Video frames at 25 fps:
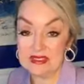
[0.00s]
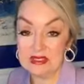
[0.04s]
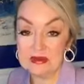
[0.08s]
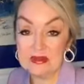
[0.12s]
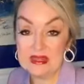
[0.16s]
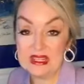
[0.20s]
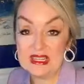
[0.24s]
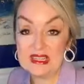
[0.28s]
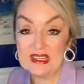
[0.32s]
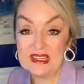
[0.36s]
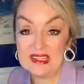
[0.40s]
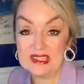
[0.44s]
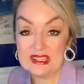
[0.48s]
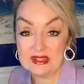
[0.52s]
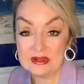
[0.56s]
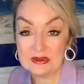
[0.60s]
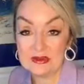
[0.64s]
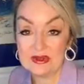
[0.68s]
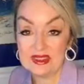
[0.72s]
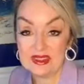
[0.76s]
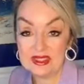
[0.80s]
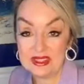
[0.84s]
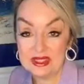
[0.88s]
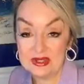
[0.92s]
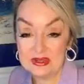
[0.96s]
to be here
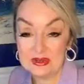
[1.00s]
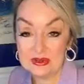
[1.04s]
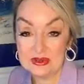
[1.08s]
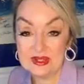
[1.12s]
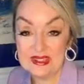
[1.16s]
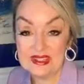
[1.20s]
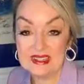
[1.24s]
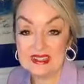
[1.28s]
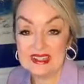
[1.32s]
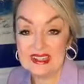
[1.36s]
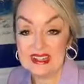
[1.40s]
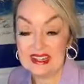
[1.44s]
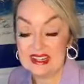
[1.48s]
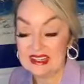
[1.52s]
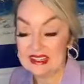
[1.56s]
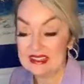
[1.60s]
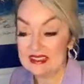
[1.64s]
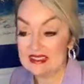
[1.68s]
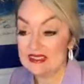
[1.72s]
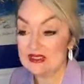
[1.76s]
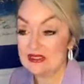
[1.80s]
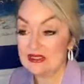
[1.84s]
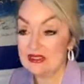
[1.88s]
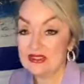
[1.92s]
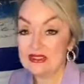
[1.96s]
with you.
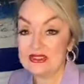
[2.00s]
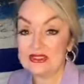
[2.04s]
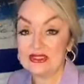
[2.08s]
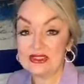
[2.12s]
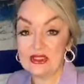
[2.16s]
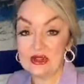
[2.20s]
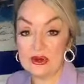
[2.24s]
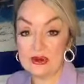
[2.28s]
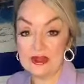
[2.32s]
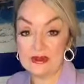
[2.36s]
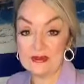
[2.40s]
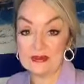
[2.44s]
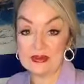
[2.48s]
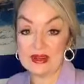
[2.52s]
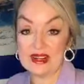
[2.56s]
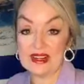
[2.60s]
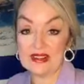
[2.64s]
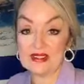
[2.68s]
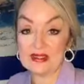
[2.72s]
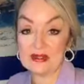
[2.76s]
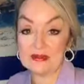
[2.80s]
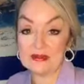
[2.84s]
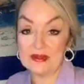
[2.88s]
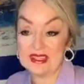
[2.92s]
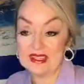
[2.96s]
And this just so
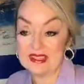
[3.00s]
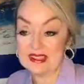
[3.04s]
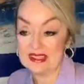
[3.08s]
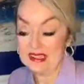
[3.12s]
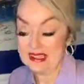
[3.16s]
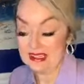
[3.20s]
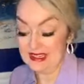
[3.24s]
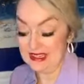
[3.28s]
impressed me